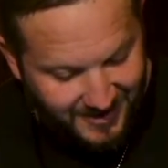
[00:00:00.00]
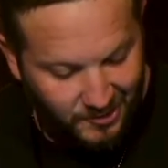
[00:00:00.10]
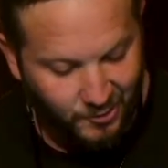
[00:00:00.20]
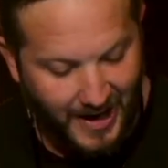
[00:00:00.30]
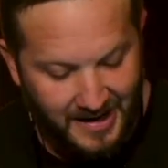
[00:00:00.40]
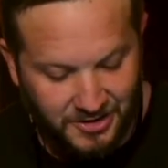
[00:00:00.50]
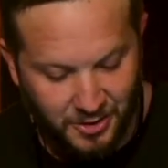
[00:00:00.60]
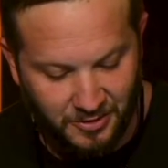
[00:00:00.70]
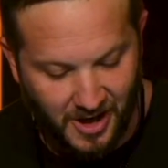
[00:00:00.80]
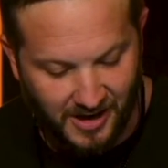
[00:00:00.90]

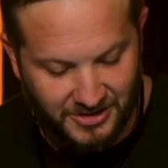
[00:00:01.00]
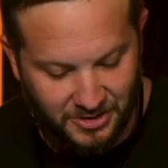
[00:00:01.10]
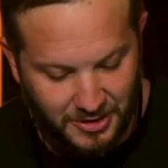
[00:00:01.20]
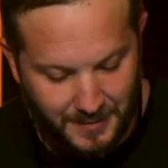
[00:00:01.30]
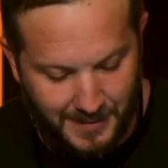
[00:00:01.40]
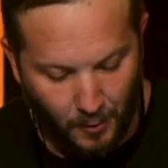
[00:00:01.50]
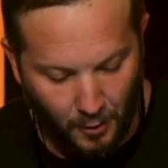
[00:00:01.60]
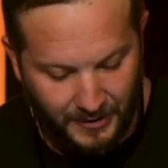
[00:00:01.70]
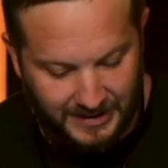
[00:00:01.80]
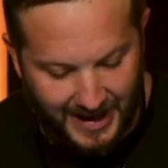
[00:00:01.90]
Gratitude causes you to be more
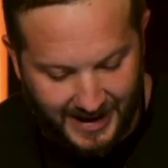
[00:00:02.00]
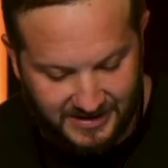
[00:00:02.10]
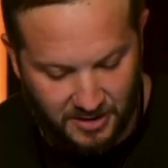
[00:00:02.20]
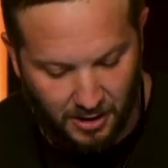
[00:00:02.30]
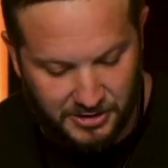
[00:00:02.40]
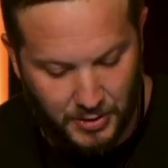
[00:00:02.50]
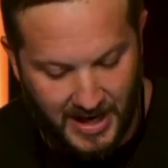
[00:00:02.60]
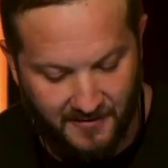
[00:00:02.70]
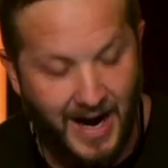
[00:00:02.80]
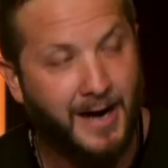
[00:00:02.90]
relaxed and also
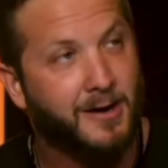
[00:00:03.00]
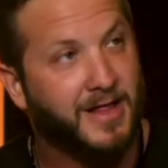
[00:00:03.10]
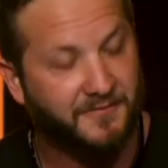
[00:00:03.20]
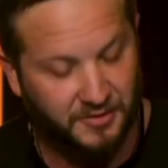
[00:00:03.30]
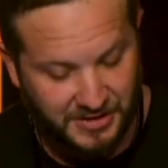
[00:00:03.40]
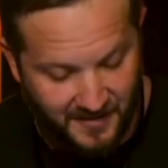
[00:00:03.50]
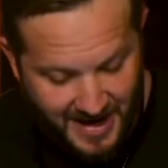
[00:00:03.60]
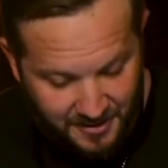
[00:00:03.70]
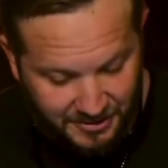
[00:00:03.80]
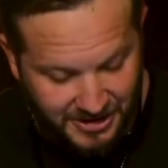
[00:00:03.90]
have higher levels of
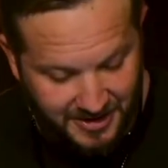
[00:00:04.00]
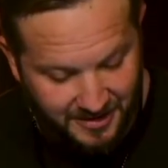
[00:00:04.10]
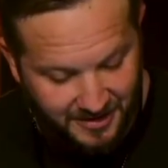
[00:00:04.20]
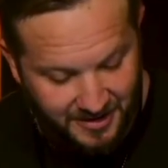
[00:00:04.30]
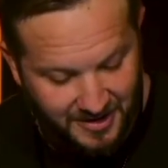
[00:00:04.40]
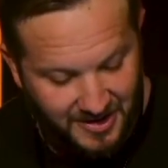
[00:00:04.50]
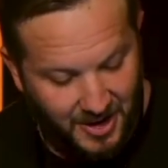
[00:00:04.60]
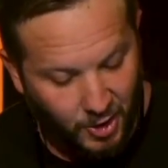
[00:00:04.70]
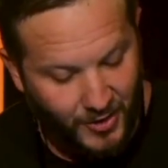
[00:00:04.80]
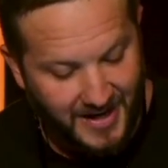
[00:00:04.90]
energy.
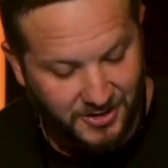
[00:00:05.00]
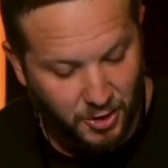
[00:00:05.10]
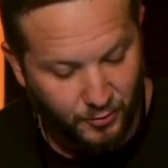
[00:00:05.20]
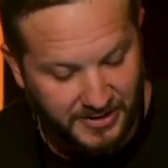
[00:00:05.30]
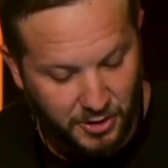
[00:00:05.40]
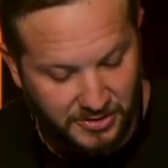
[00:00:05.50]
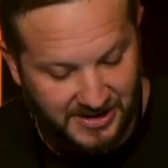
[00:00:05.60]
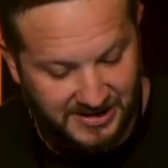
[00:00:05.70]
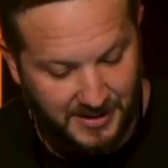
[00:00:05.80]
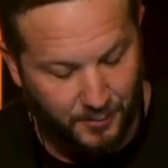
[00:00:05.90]
Gratitude
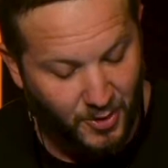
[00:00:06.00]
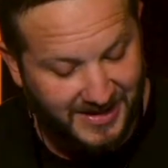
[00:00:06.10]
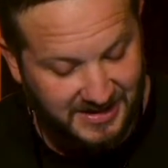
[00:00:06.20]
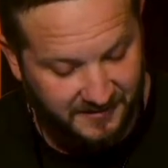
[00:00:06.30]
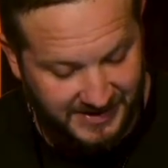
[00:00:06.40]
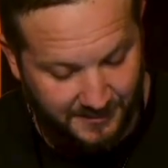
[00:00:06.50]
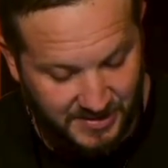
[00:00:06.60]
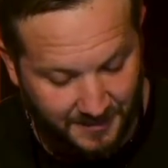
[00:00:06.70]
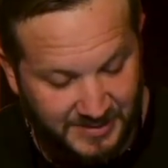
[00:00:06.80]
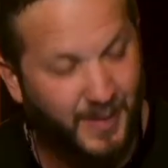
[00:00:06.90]
reduces depressive
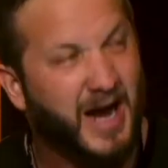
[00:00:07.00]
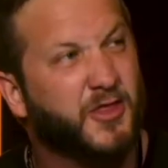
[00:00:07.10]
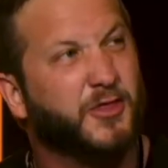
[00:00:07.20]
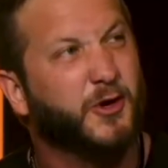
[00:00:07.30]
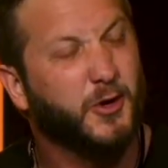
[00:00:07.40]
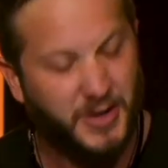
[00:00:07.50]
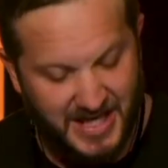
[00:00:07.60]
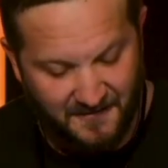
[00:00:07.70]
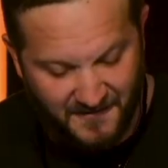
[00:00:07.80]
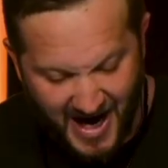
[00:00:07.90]
symptoms by
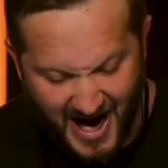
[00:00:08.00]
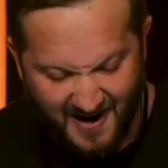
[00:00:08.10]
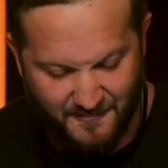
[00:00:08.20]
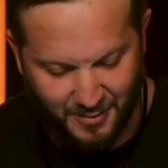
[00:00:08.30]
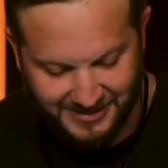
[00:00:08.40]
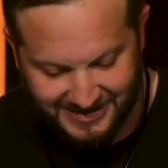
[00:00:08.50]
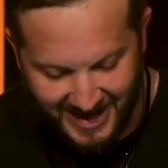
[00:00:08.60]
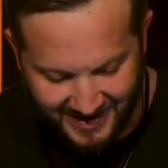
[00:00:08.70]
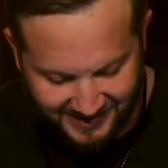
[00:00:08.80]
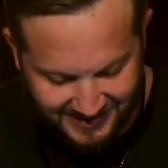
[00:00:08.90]

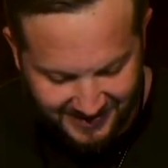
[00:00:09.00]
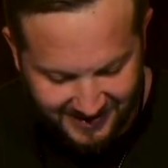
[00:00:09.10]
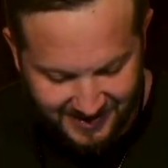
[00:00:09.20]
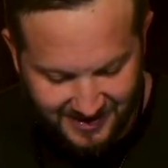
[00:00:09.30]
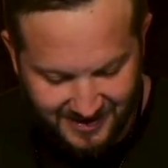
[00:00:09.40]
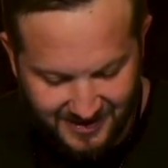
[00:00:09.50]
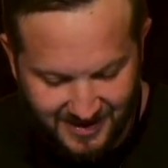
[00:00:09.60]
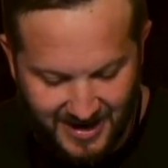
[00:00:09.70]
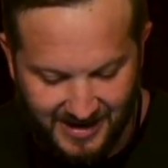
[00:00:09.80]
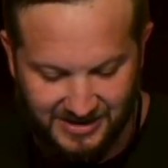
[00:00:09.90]
35%,
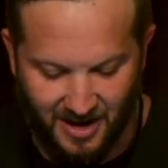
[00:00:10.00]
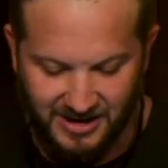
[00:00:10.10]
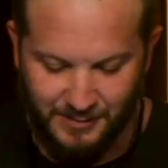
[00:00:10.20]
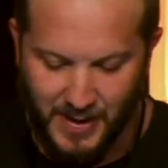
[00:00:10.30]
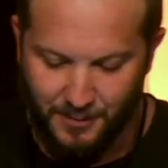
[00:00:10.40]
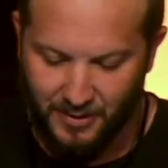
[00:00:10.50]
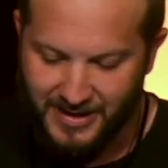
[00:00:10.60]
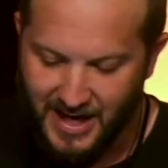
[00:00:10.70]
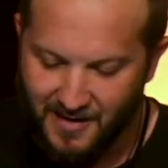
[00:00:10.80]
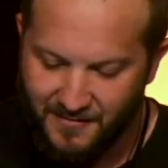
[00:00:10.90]
as long as people
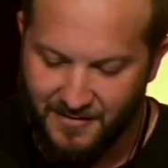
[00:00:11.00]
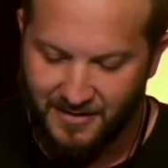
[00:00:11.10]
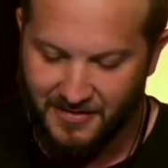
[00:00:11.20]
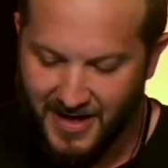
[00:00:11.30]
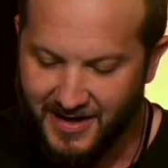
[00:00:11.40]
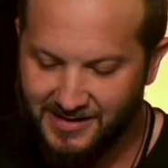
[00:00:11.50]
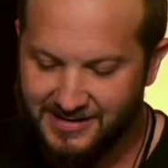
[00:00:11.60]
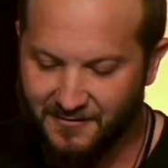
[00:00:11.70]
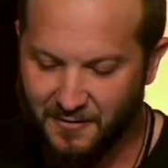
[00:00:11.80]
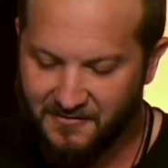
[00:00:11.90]
gave thanks
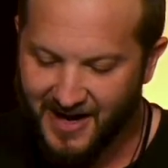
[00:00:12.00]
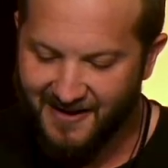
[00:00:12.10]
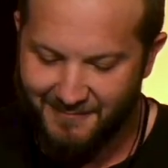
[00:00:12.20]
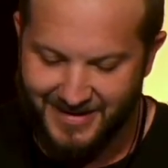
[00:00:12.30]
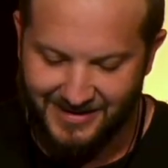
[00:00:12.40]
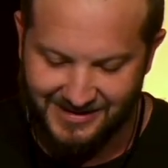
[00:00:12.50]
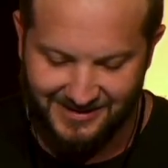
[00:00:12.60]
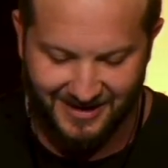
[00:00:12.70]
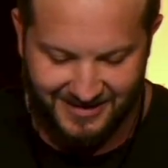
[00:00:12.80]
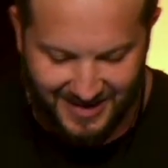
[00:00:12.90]
for 5
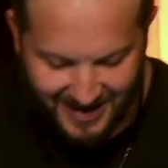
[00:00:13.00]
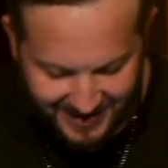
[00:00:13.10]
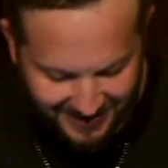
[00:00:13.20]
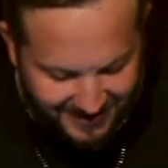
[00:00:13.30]
minutes a day.